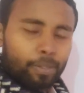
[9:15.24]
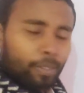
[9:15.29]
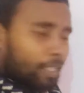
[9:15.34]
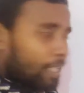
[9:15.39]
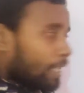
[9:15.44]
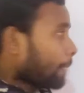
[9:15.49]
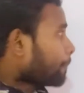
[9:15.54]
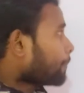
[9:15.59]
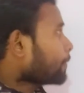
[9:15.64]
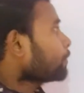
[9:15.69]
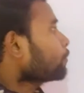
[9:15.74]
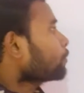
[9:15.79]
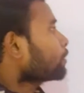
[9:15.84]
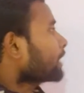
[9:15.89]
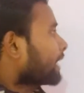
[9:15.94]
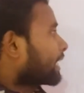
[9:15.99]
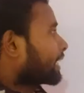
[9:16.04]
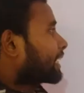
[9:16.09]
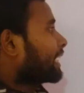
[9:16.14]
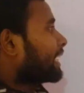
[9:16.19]
If you
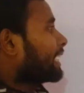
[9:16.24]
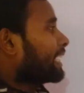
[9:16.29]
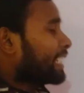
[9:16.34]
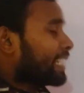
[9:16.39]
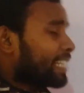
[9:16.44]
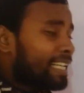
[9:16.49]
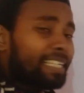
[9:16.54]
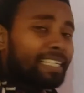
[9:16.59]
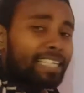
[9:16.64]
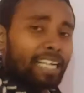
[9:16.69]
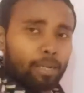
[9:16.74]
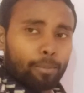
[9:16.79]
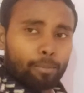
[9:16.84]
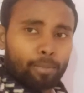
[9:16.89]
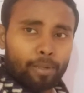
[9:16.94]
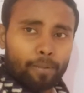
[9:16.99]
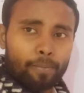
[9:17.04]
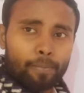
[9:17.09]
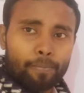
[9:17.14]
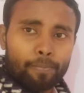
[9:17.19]
take any term
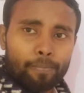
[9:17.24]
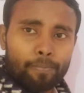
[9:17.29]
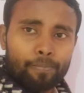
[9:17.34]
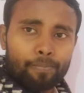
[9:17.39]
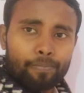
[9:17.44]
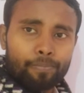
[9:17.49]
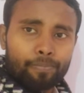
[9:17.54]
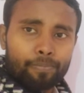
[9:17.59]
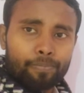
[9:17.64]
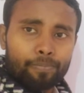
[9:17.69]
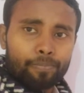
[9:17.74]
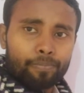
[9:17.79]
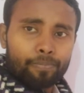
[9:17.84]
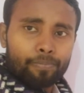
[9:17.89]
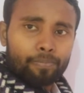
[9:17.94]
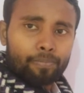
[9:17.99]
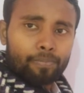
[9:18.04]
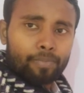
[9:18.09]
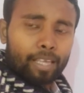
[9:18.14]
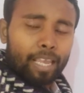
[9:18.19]

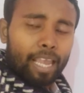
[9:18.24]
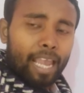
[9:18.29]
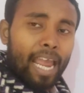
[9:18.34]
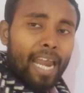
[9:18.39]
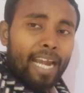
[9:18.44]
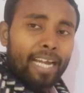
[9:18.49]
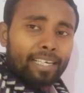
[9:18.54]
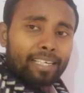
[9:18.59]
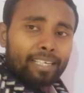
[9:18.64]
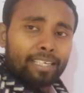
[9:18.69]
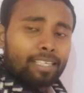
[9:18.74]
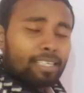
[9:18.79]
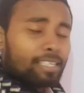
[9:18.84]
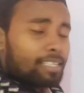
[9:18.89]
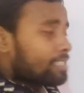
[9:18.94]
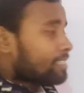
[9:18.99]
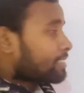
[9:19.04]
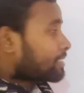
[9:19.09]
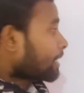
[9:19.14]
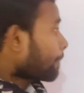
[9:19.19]
and
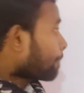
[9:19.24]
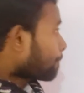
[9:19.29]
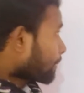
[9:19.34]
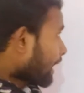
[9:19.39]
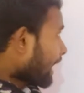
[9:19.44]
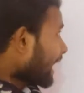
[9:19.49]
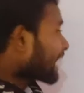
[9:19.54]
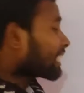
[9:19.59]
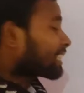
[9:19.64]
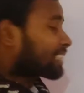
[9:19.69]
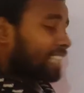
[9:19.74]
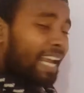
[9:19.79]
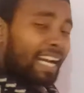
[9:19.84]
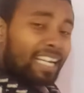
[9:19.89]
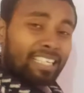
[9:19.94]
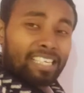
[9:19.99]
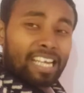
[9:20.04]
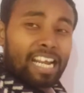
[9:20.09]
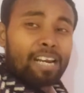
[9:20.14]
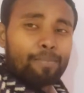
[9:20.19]
subtract
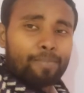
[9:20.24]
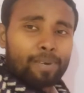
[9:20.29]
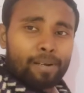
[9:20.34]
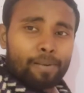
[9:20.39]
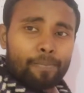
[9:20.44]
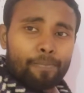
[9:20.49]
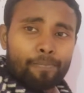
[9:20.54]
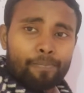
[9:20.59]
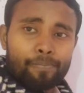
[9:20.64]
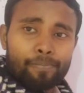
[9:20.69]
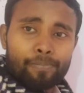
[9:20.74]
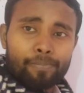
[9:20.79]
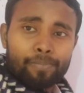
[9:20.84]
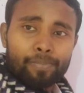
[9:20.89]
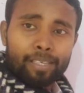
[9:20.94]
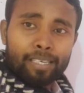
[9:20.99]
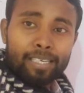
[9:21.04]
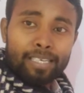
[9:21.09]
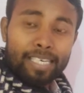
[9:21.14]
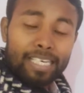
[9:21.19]
that term,
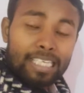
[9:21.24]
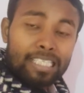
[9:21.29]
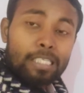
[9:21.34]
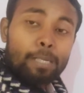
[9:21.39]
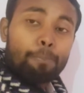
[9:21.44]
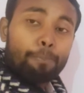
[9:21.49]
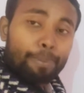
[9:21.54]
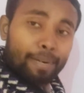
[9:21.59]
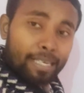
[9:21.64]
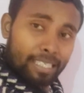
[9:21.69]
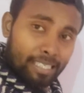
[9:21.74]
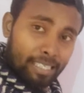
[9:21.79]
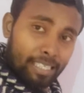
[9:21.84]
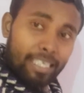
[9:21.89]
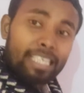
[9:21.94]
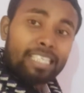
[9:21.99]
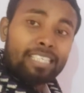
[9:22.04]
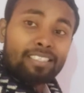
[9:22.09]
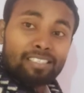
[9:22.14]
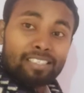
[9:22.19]
it's
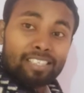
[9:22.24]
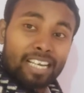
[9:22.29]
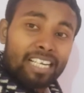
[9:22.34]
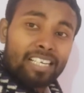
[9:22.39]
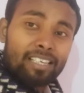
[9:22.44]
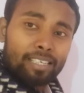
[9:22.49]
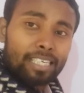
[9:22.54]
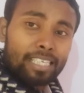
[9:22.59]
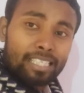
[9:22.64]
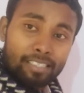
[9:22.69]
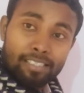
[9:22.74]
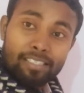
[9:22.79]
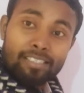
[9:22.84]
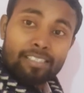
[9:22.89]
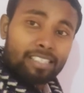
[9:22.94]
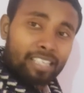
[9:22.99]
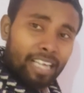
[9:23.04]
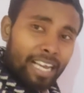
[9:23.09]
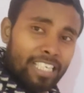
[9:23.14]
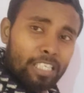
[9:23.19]

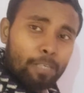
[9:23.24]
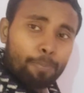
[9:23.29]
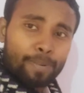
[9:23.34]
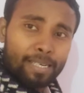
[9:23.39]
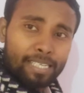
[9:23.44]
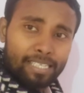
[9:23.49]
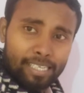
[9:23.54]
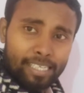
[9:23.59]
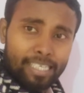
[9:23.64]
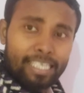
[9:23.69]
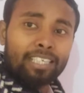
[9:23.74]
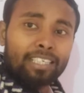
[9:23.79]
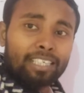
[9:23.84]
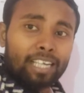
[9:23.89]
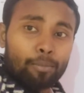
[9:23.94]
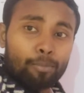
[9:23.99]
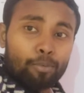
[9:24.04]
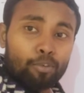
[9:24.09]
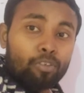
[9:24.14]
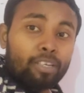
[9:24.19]
just preceding
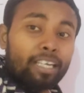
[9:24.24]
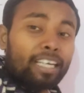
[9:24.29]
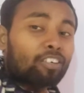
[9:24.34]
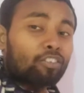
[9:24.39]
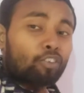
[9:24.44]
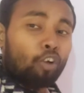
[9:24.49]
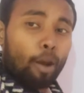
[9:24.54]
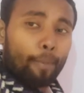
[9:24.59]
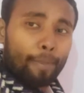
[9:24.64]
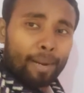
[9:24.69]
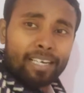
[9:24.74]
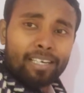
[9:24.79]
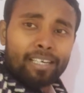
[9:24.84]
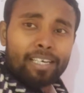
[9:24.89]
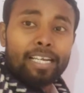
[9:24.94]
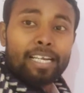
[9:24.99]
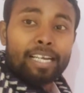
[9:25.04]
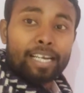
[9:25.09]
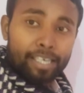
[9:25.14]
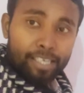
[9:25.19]
term, you get common
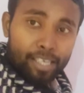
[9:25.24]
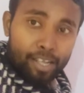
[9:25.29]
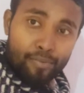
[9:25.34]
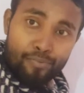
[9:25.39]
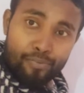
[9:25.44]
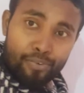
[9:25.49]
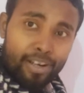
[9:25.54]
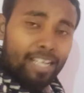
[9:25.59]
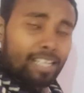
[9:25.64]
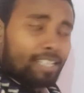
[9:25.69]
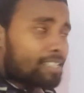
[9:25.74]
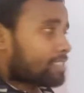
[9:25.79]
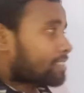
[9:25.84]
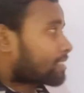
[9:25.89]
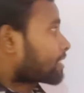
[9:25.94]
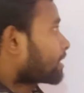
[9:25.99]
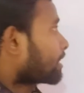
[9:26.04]
difference.